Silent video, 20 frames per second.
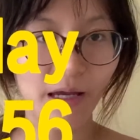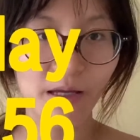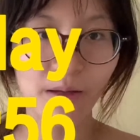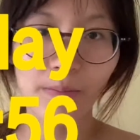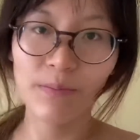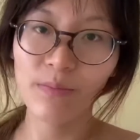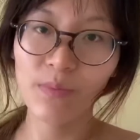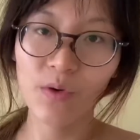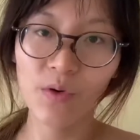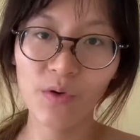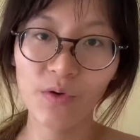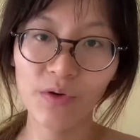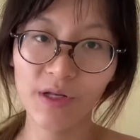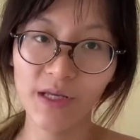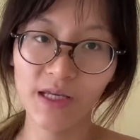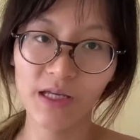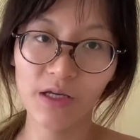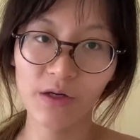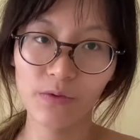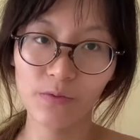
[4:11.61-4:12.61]

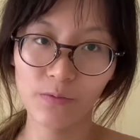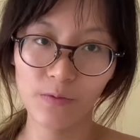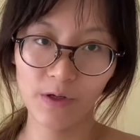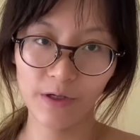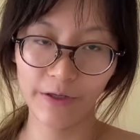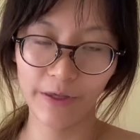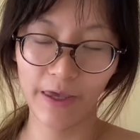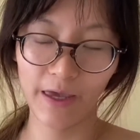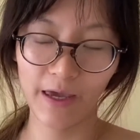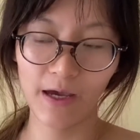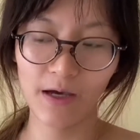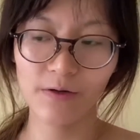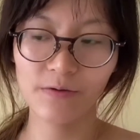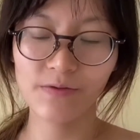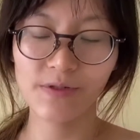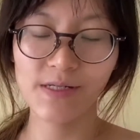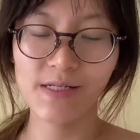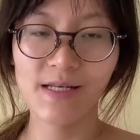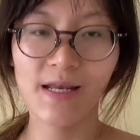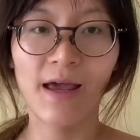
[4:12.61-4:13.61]
morning
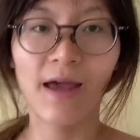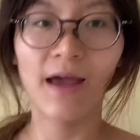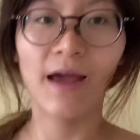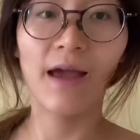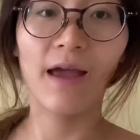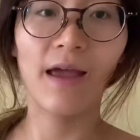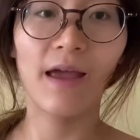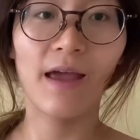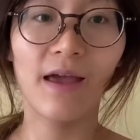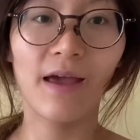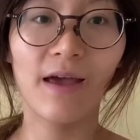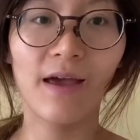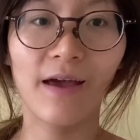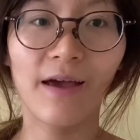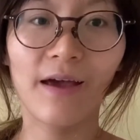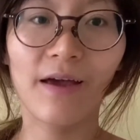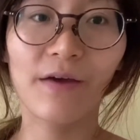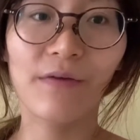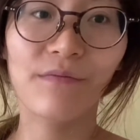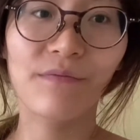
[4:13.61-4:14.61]
workout
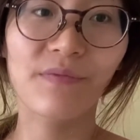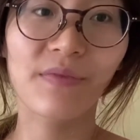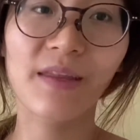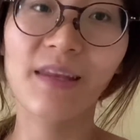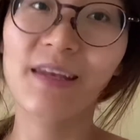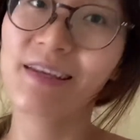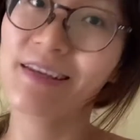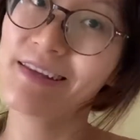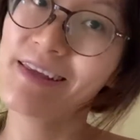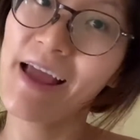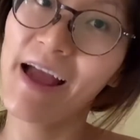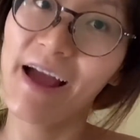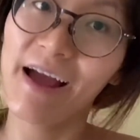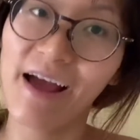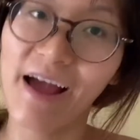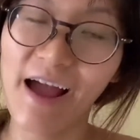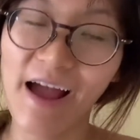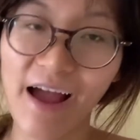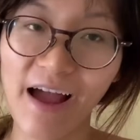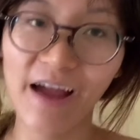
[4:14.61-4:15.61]
and yeah,
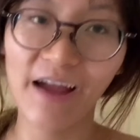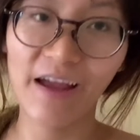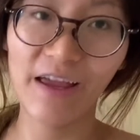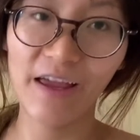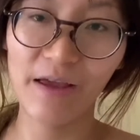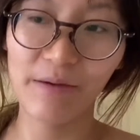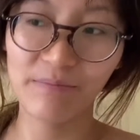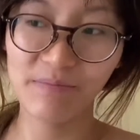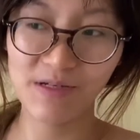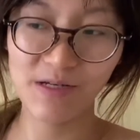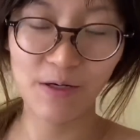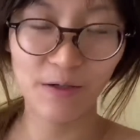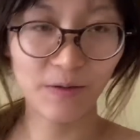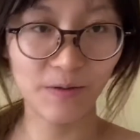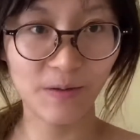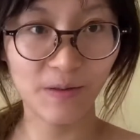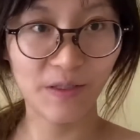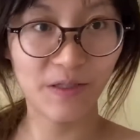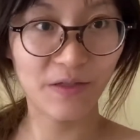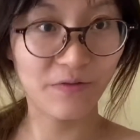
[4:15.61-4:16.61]
I am
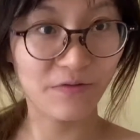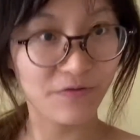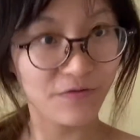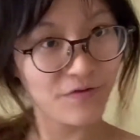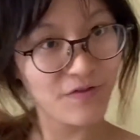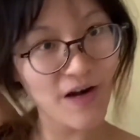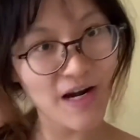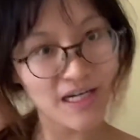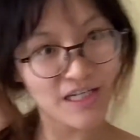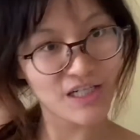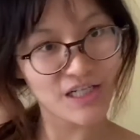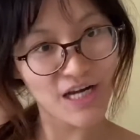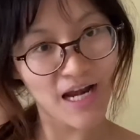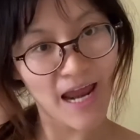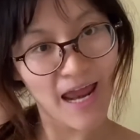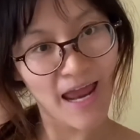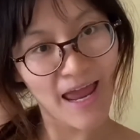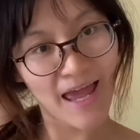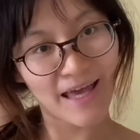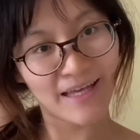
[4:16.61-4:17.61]
totally fresh
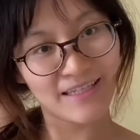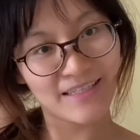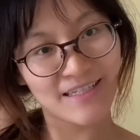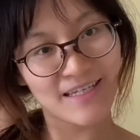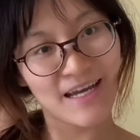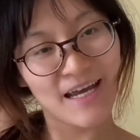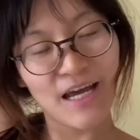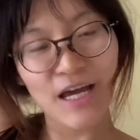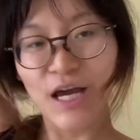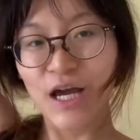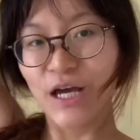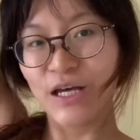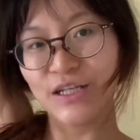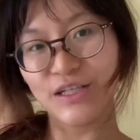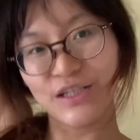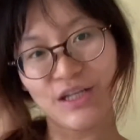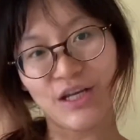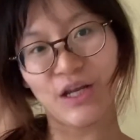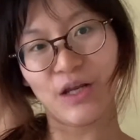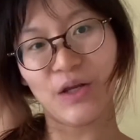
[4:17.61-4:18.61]
and
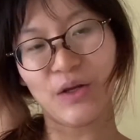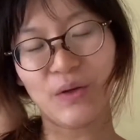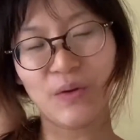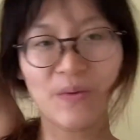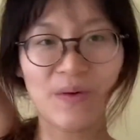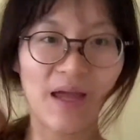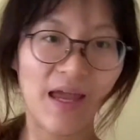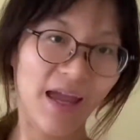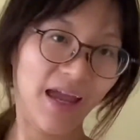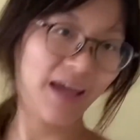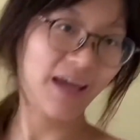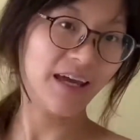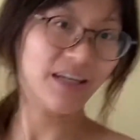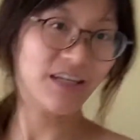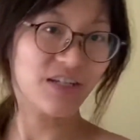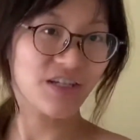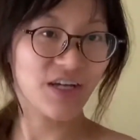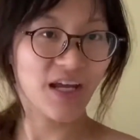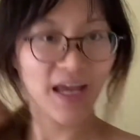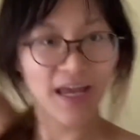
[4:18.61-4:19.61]
new
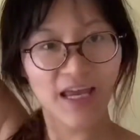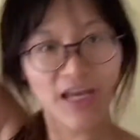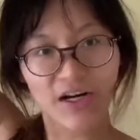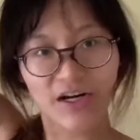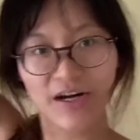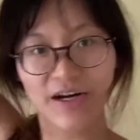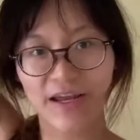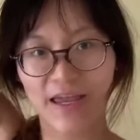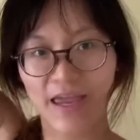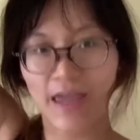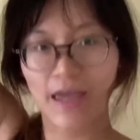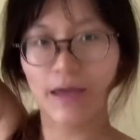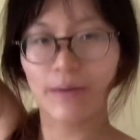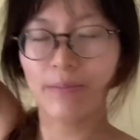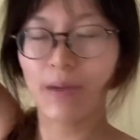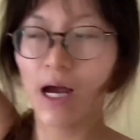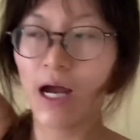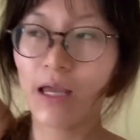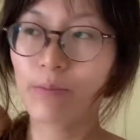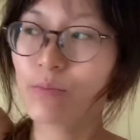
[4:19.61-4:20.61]
and here I am.
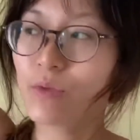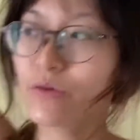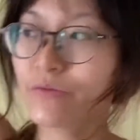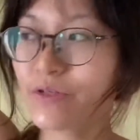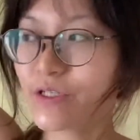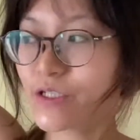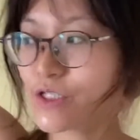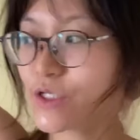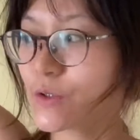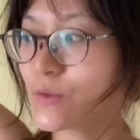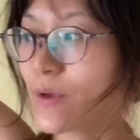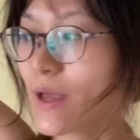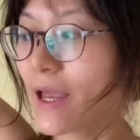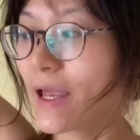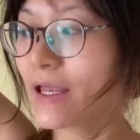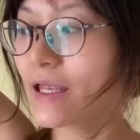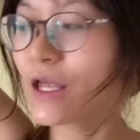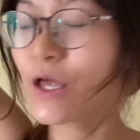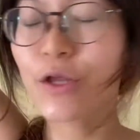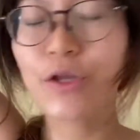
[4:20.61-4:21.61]
I moved to
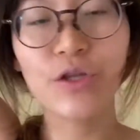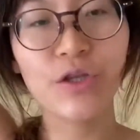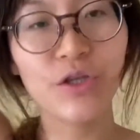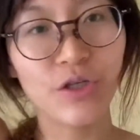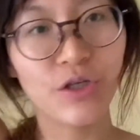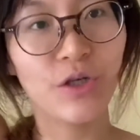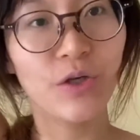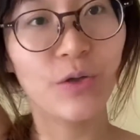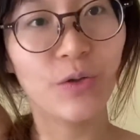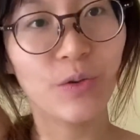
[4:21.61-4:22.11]
a new